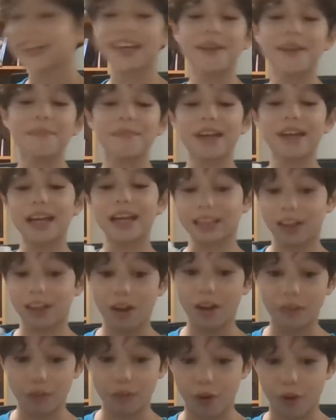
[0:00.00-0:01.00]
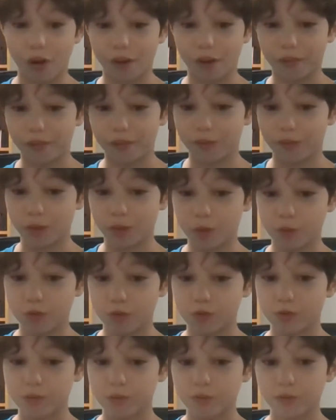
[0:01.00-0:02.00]
Yep, I love coffee
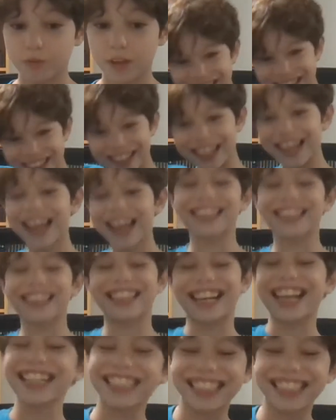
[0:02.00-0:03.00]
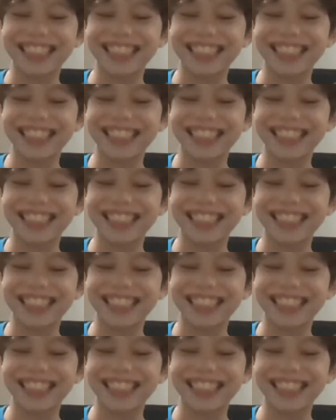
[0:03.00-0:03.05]
views. It's a nice